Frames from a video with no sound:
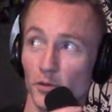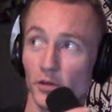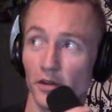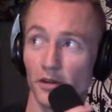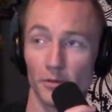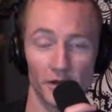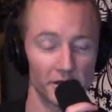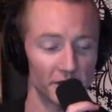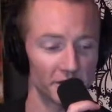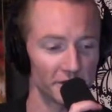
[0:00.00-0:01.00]
art around
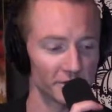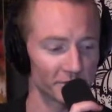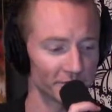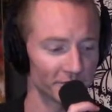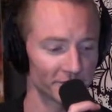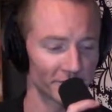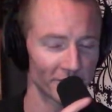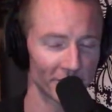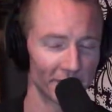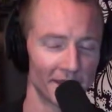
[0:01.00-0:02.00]
us.
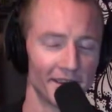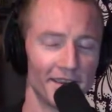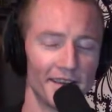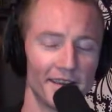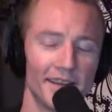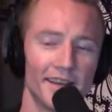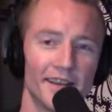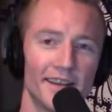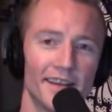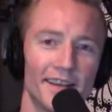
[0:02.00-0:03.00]

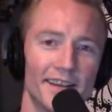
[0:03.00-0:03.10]
Nice.